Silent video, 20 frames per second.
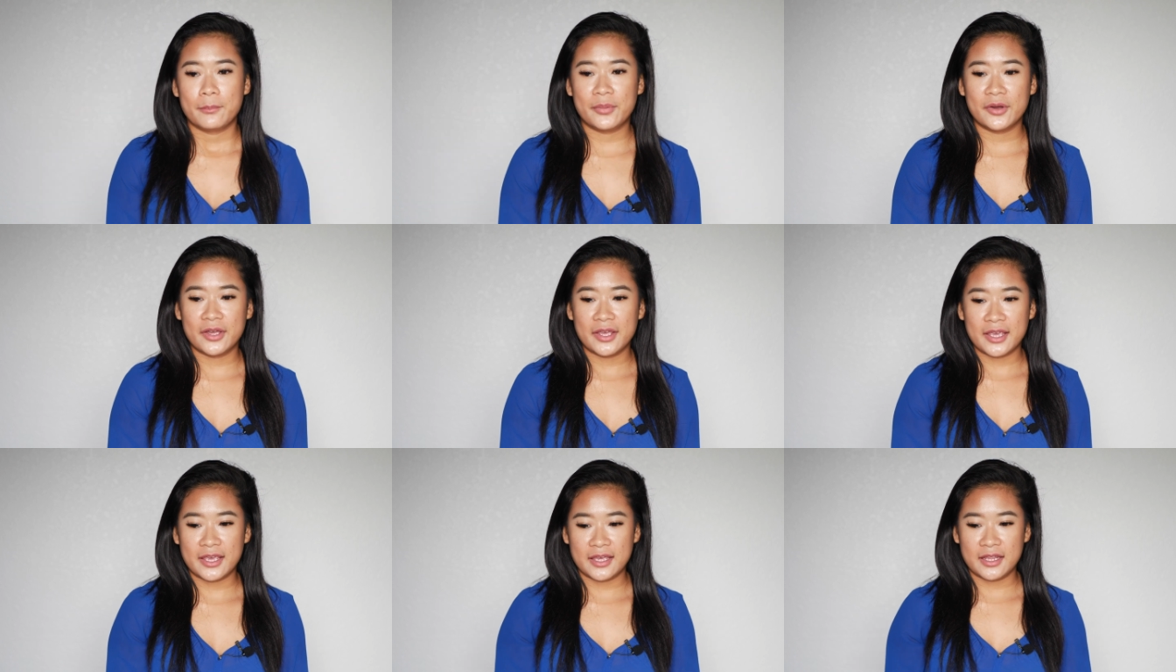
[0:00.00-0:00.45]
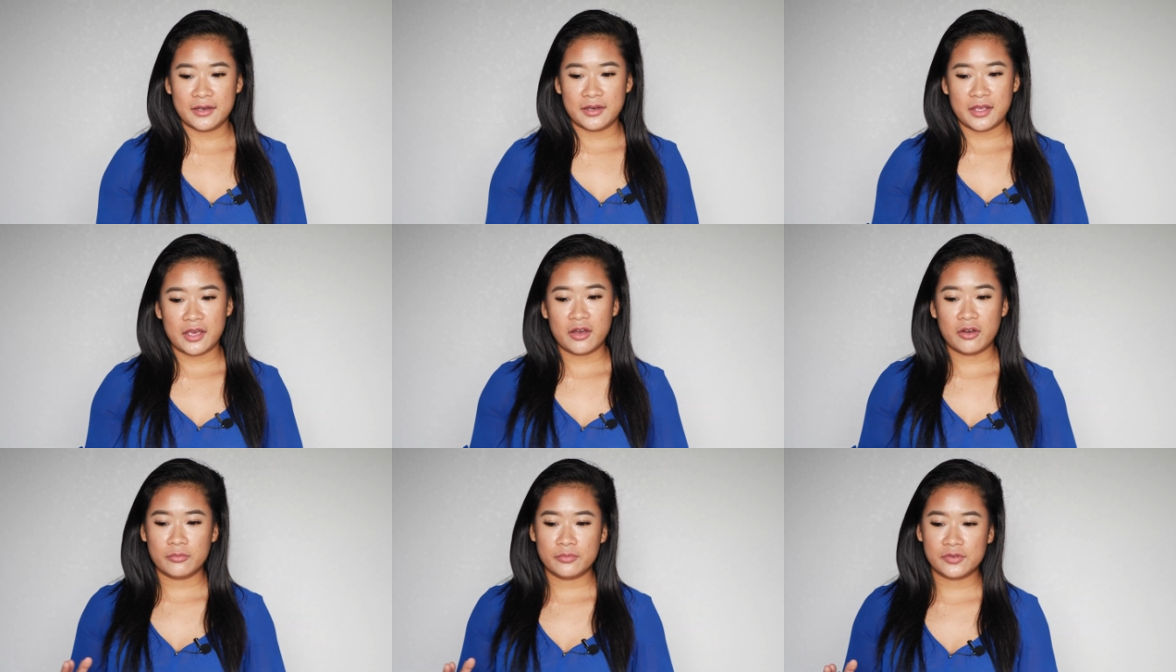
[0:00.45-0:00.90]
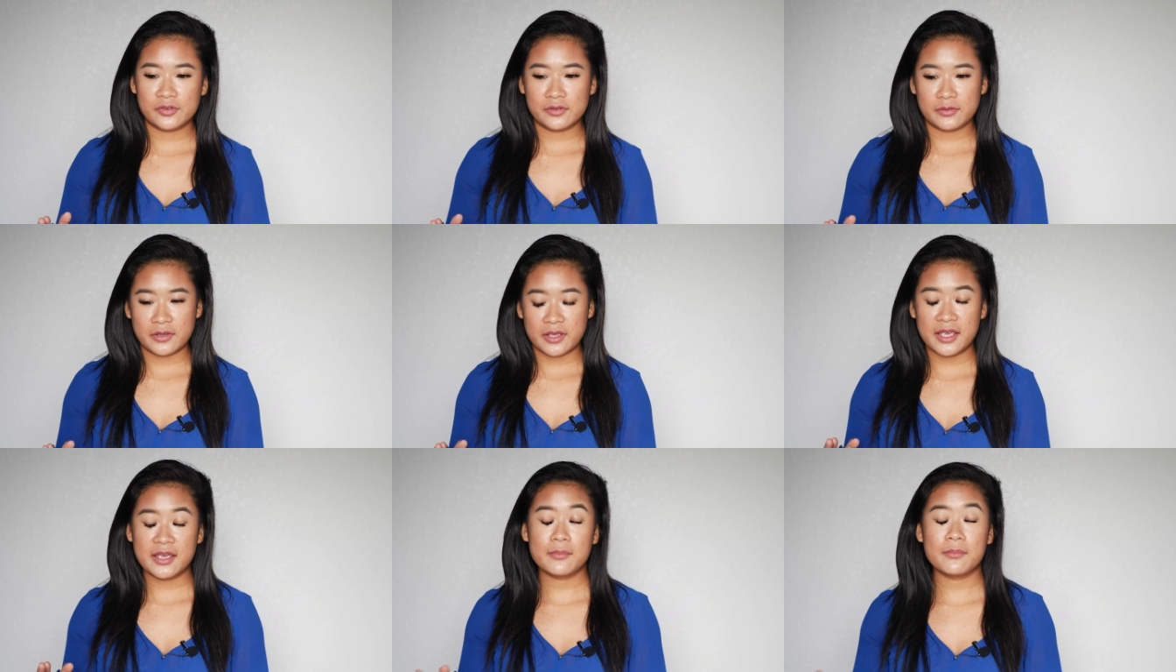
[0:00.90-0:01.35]
But
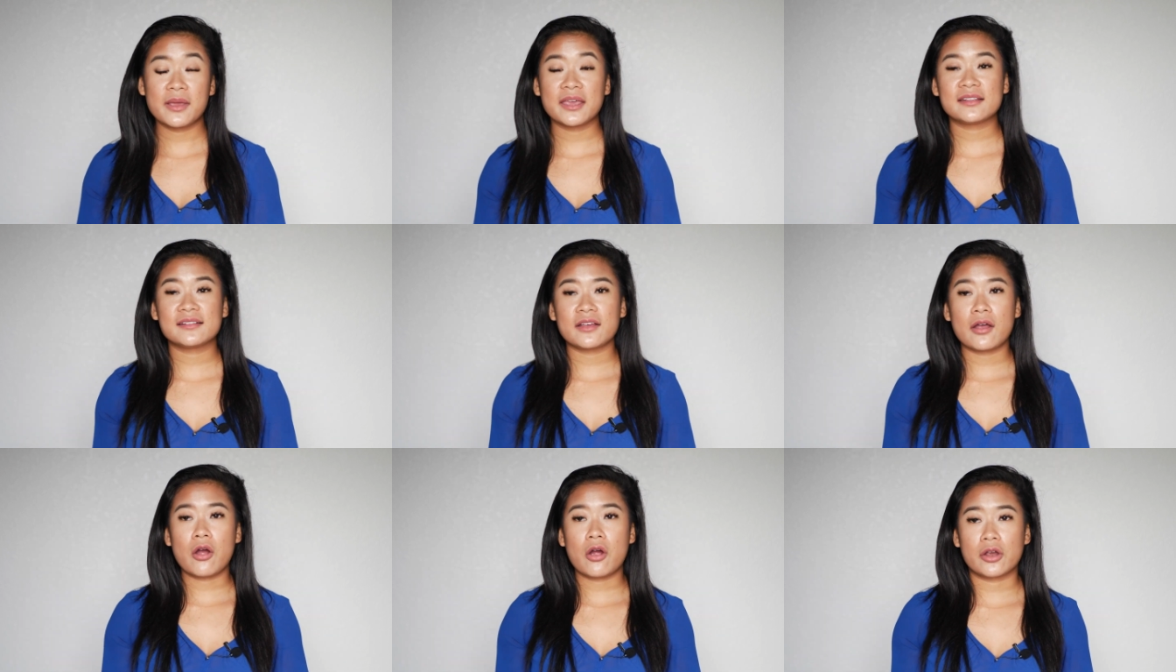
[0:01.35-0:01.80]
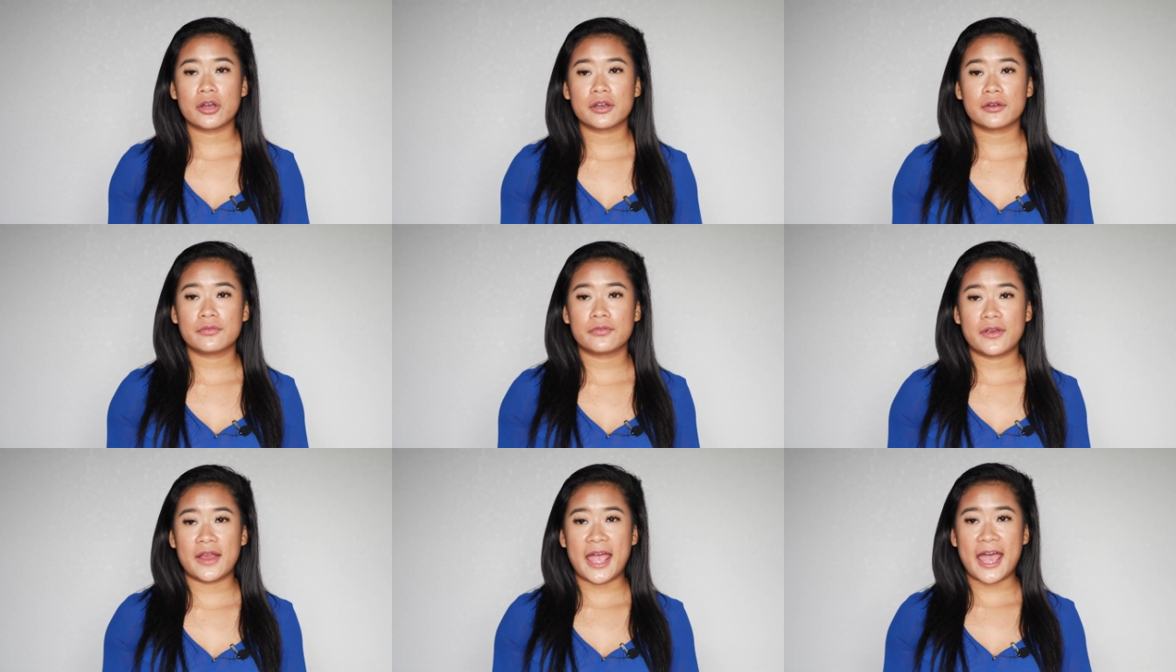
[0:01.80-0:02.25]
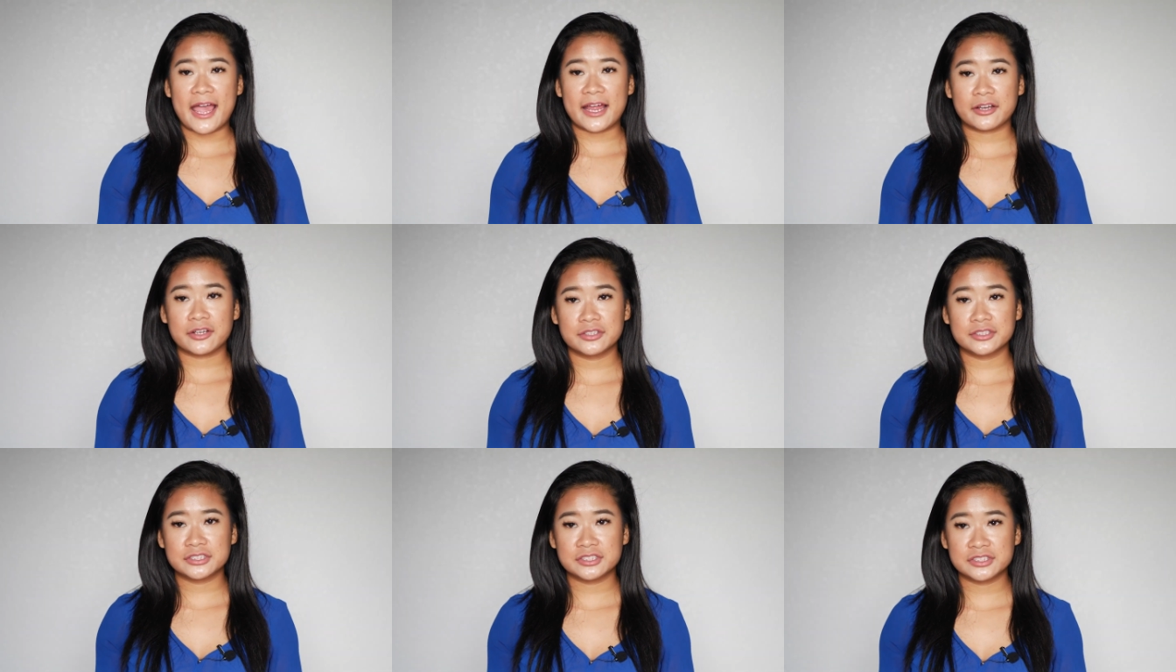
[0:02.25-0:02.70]
it makes it harder for
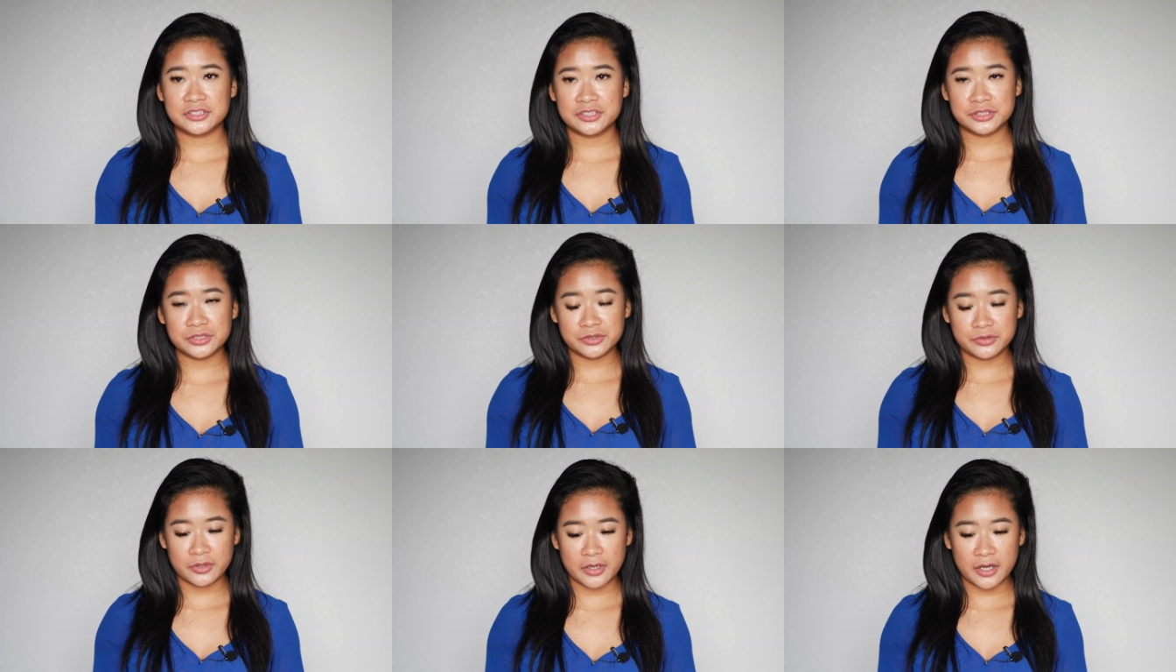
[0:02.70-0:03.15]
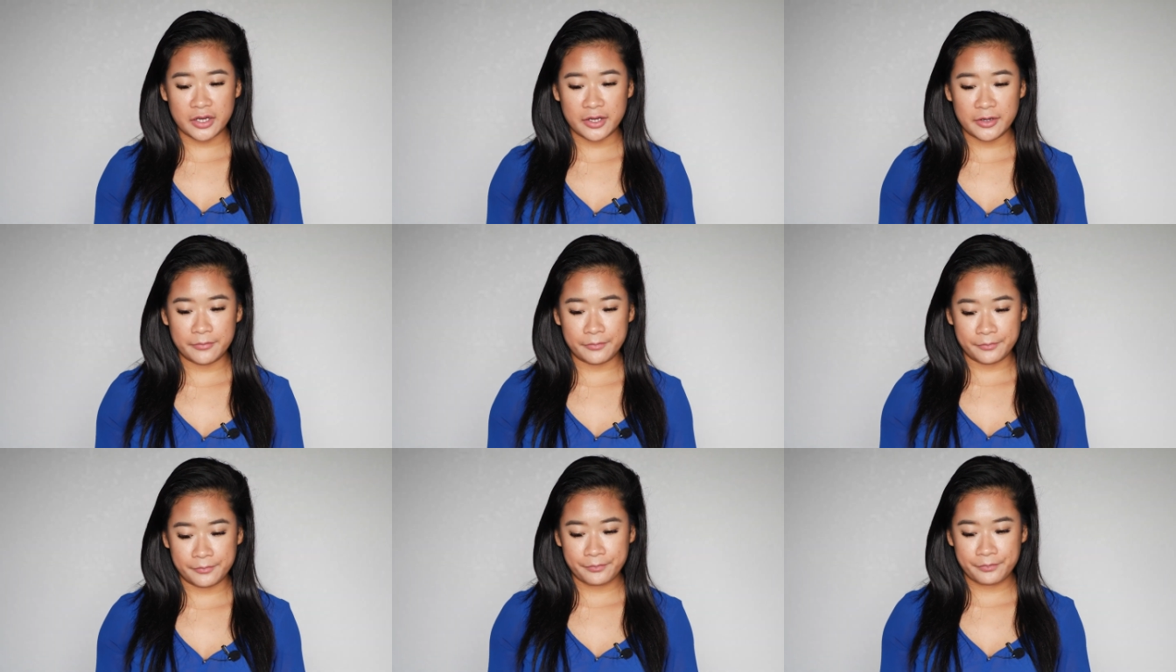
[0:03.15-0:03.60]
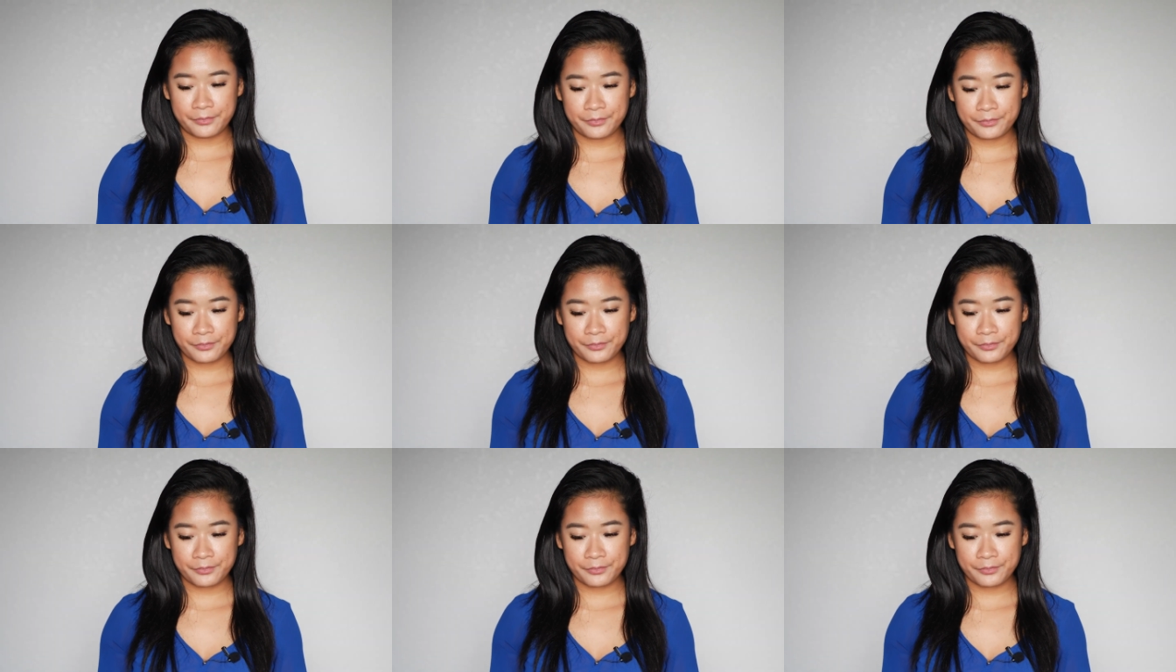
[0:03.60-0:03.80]
hackers to